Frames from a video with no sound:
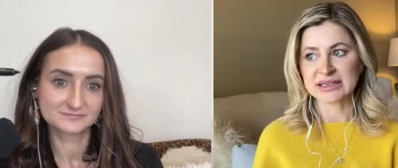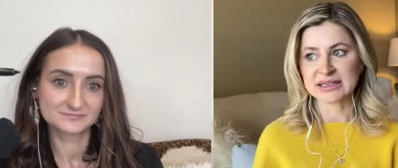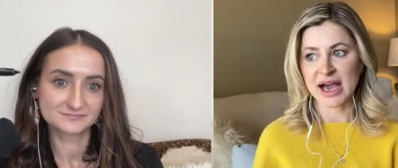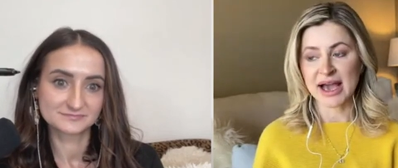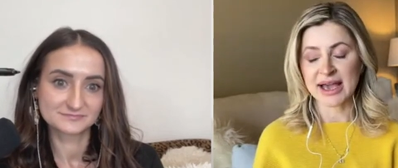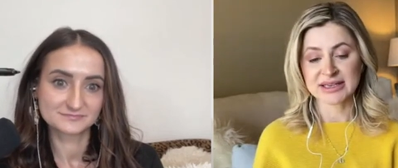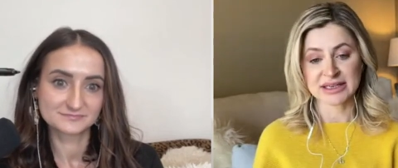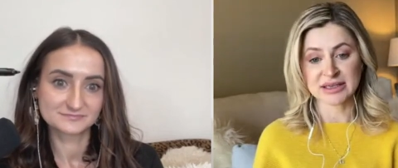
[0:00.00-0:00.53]
Speaker 1: I
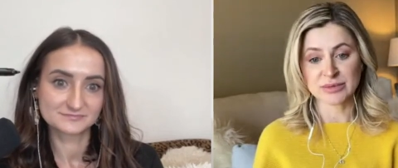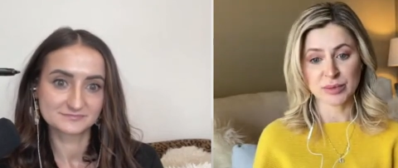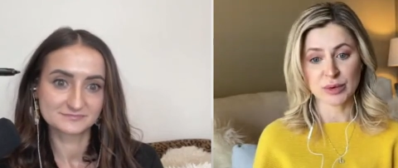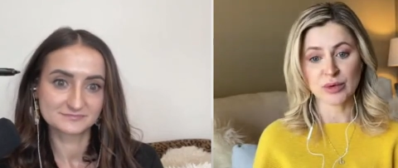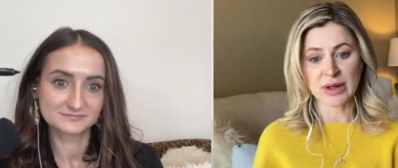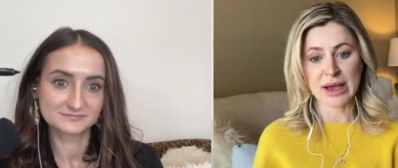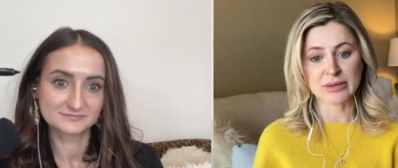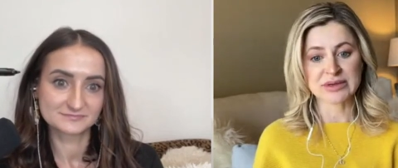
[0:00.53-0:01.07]
didn't pull
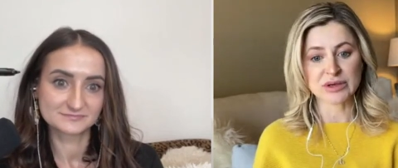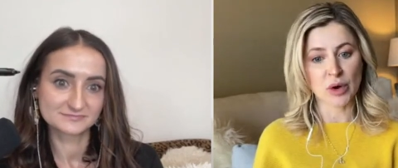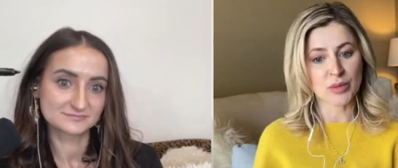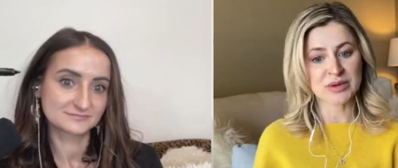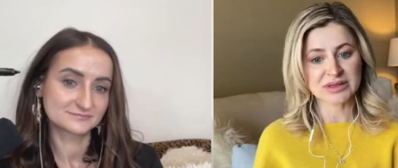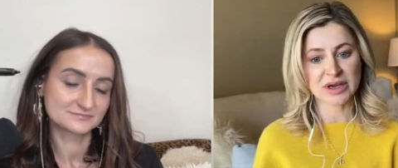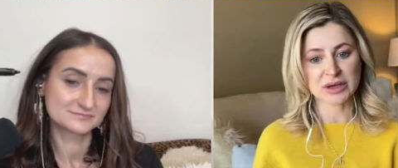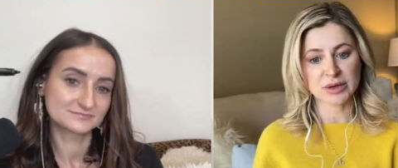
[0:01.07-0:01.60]
I was
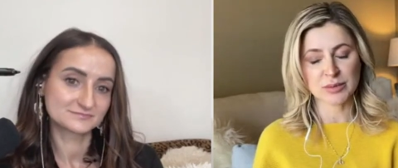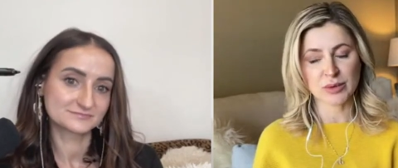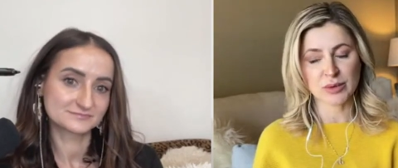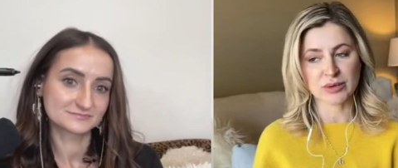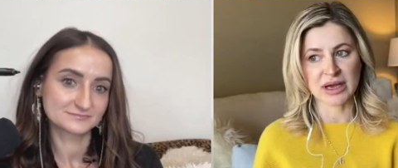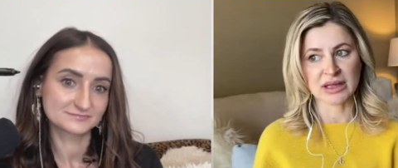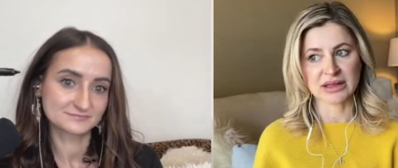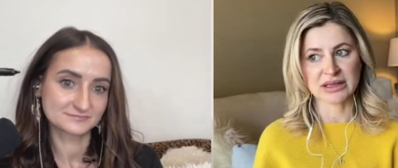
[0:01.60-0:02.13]
almost going to pull it
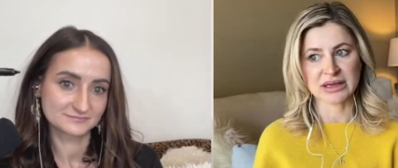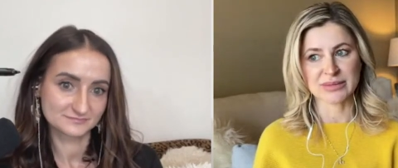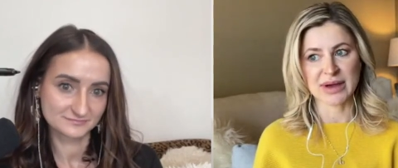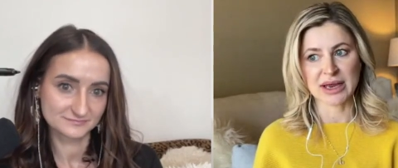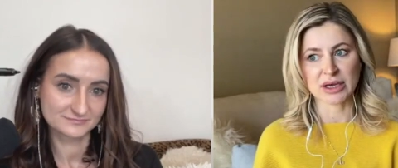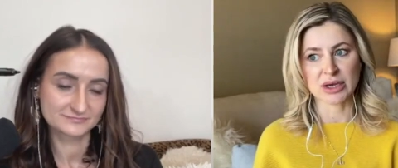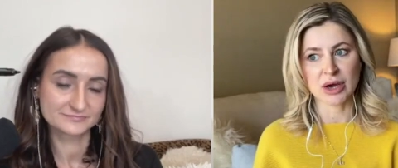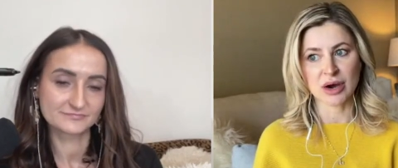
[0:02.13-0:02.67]
and then I'm like
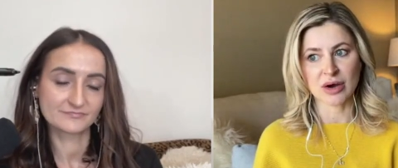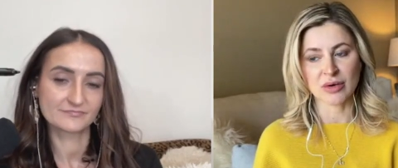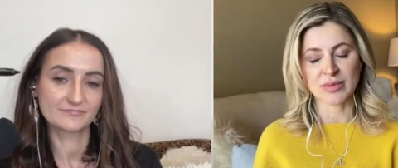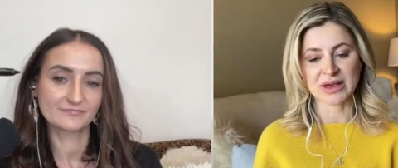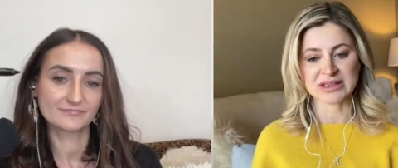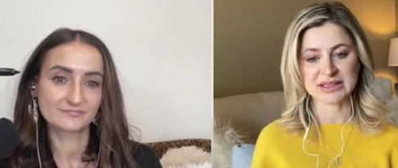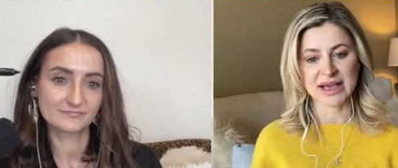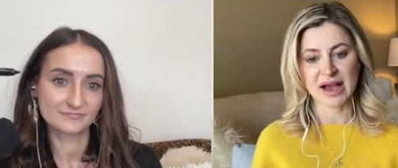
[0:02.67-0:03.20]
no
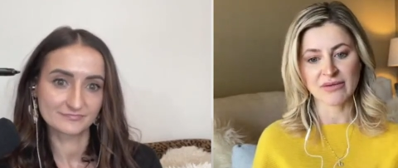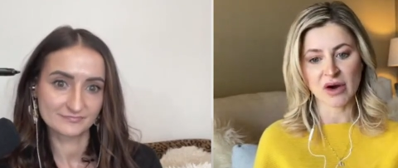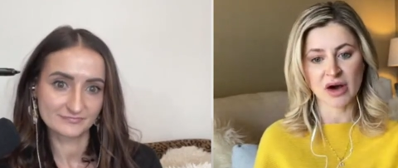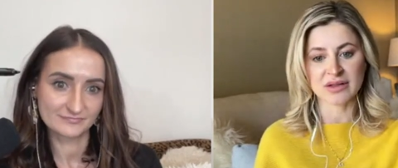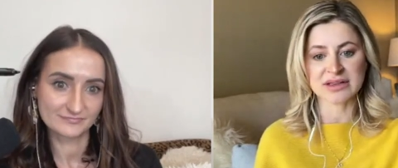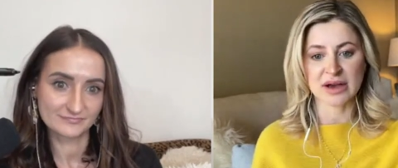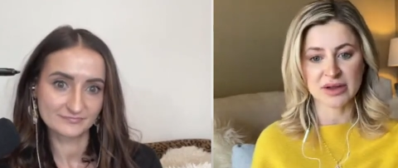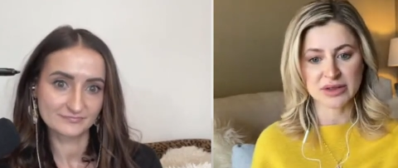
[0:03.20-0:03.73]
because I have all
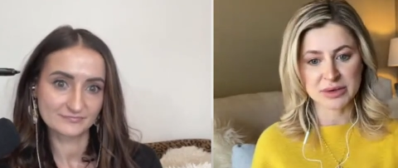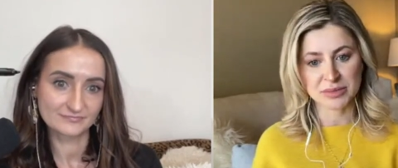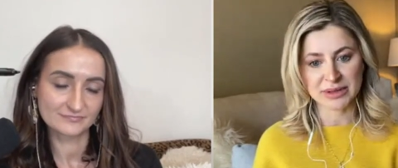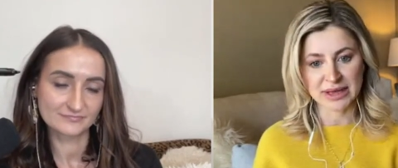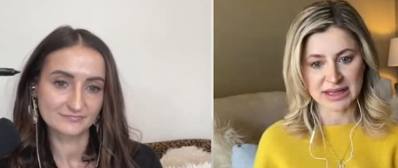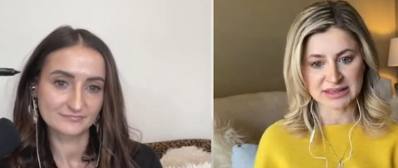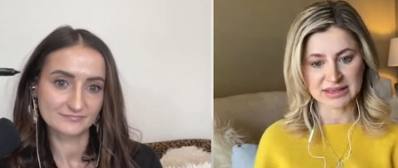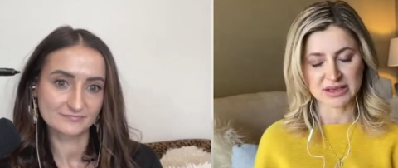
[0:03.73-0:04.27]
these other
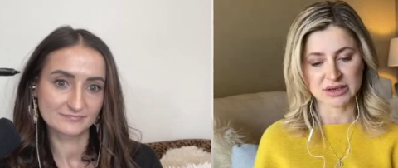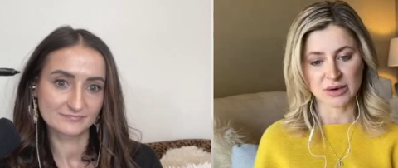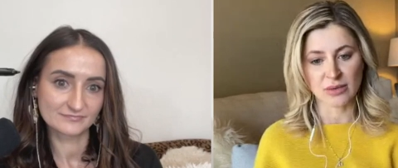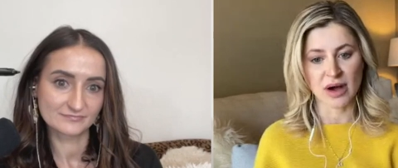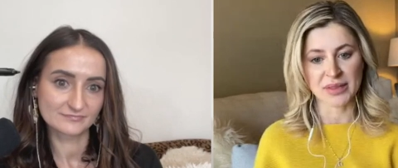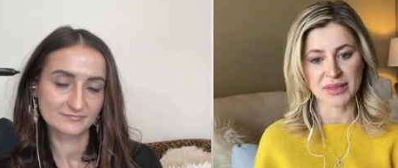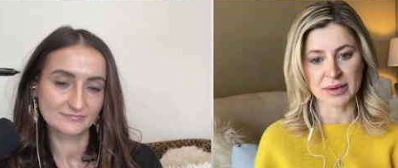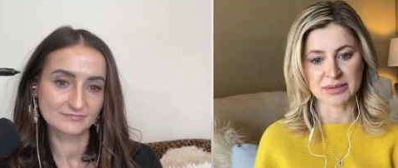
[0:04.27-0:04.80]
plans I don't
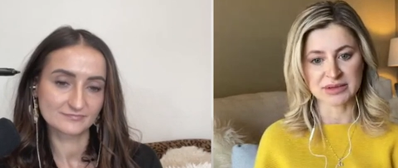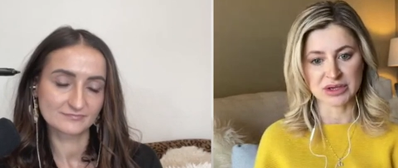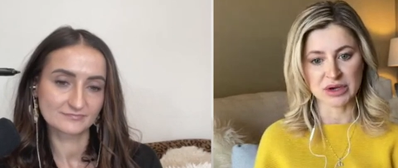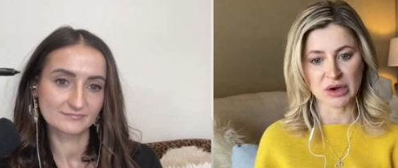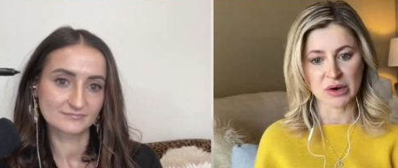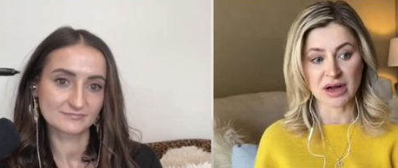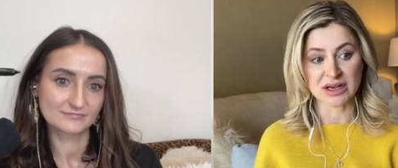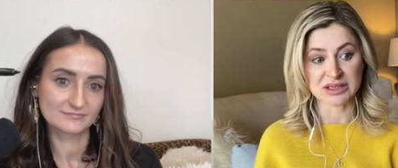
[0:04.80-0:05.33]
want them to
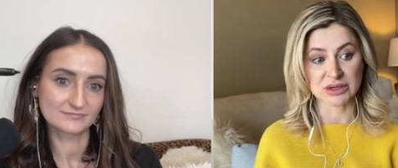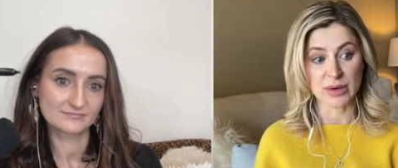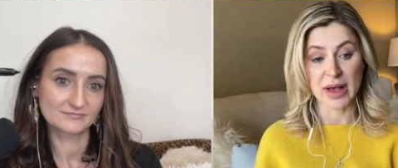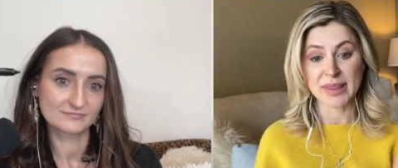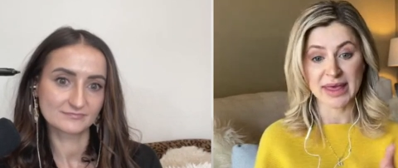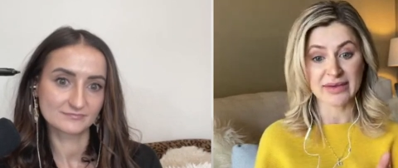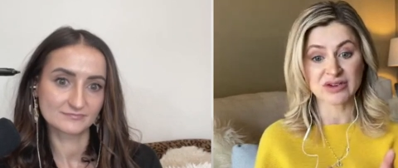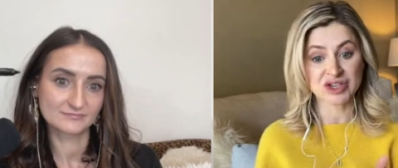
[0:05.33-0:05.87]
go on to
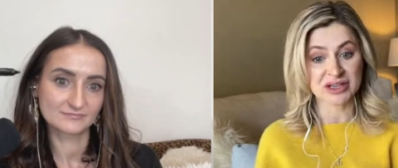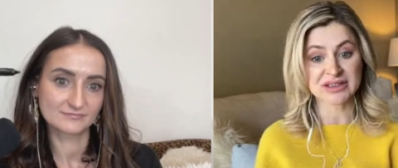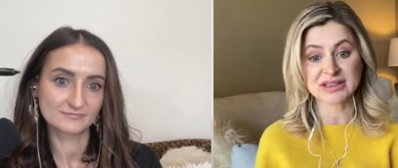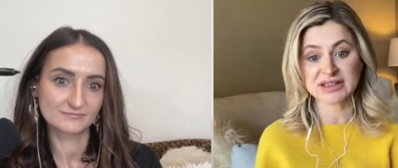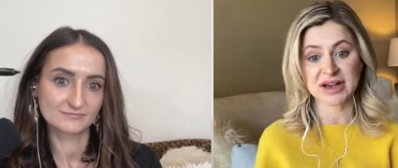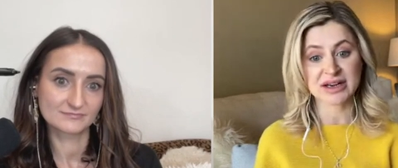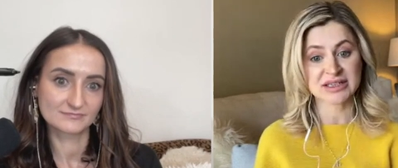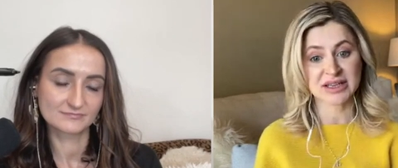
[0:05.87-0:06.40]
and they've just
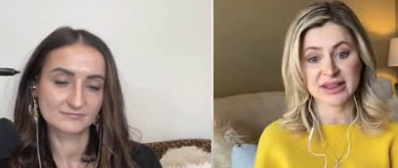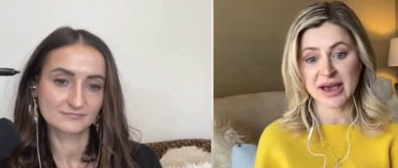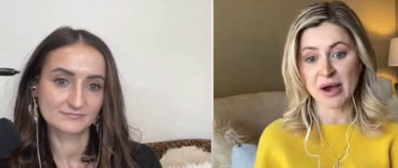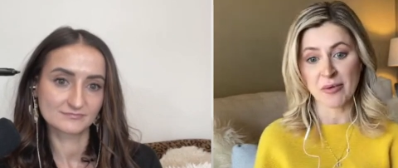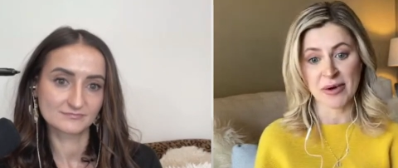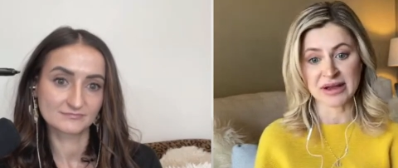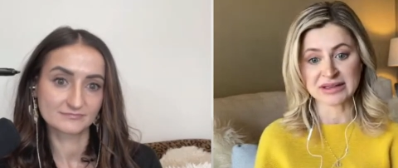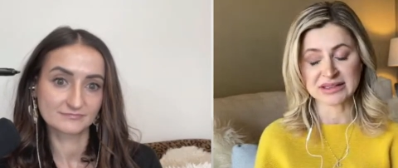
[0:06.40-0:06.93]
stuck to
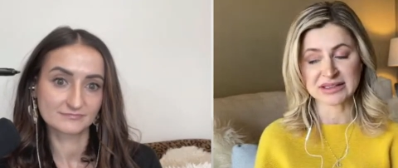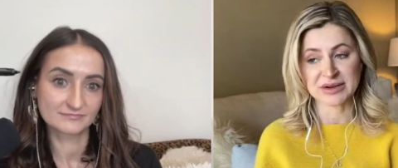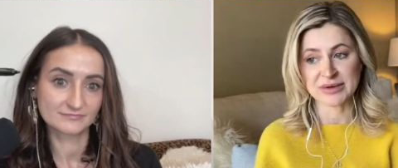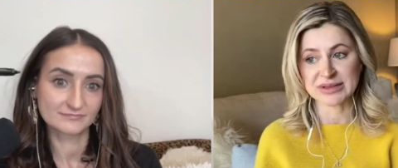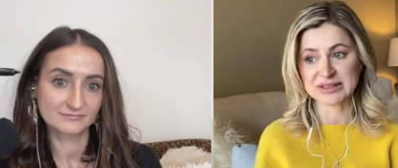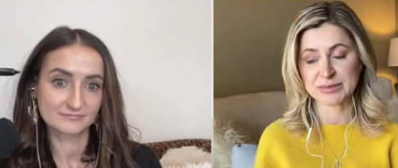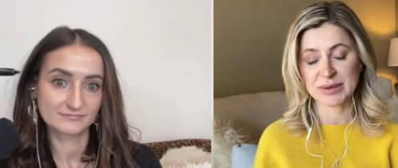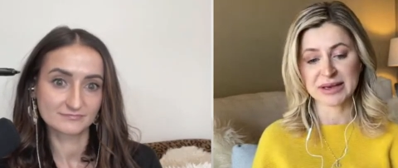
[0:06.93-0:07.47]
that one so
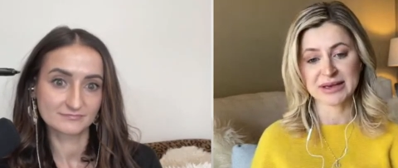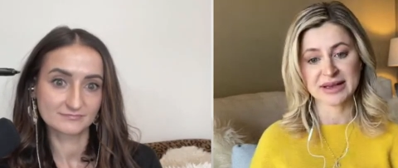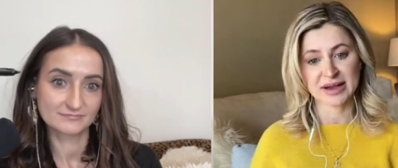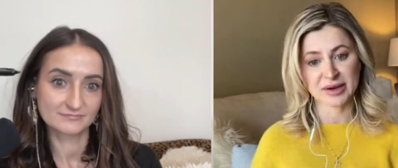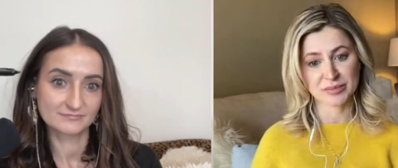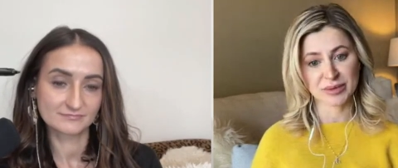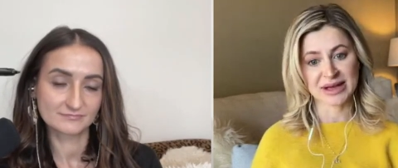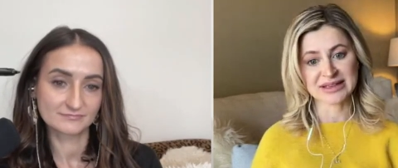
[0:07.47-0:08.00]
it's been a
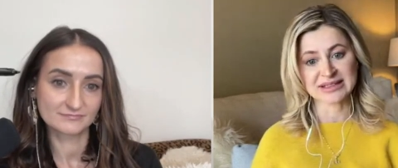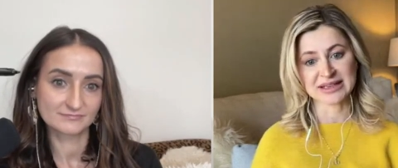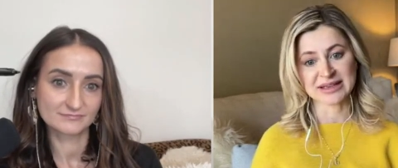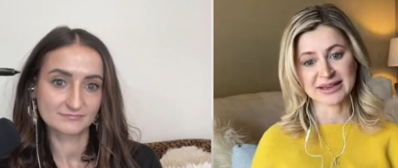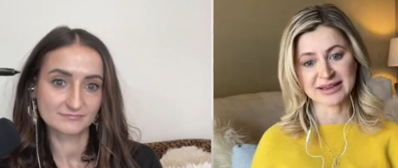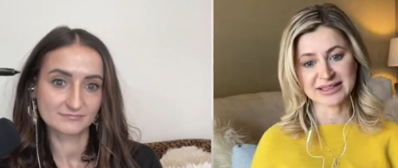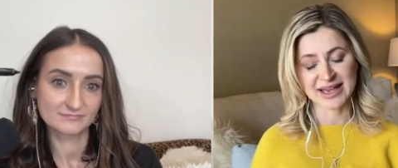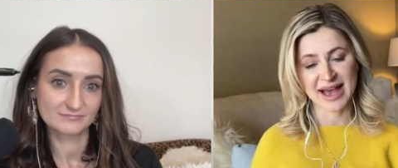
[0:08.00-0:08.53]

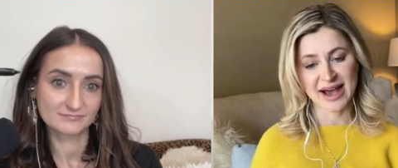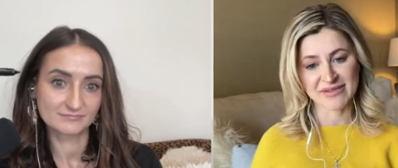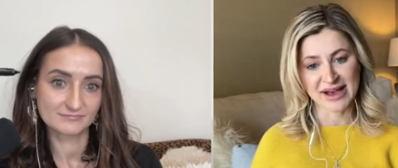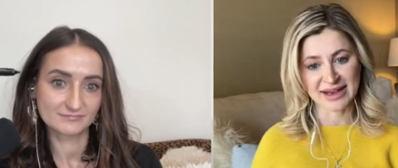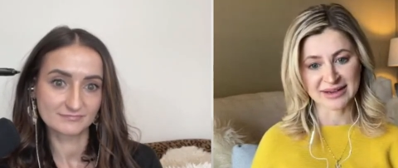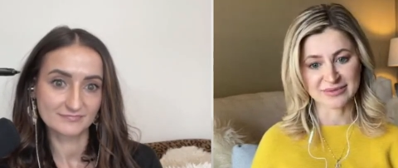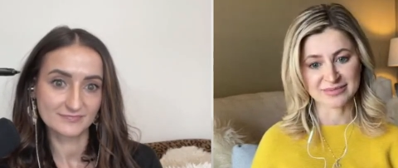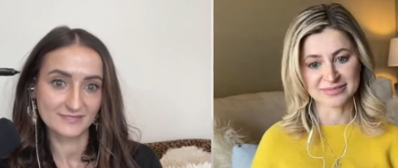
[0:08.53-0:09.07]
blessing to have
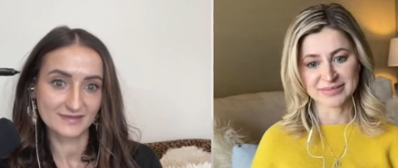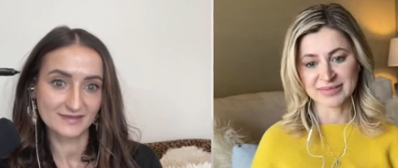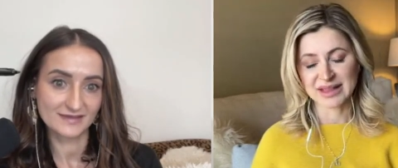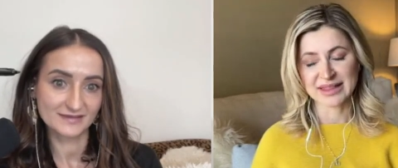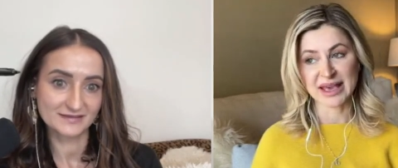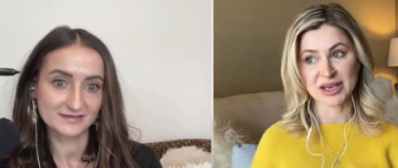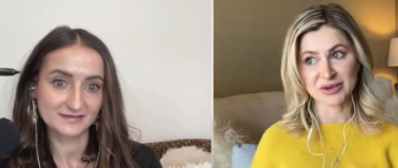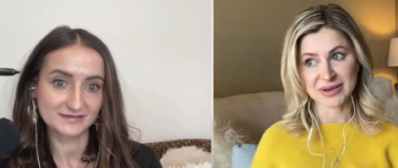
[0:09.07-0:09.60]
that
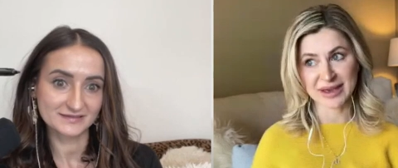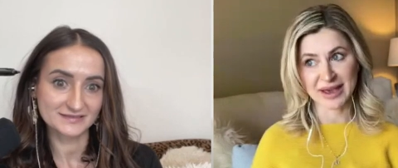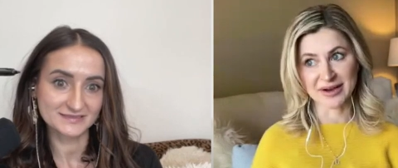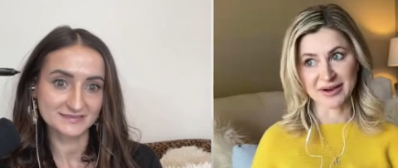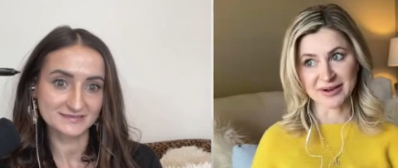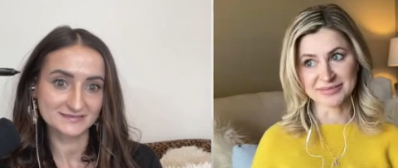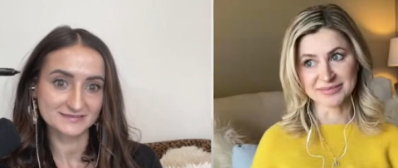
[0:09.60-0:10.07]
thank you Kale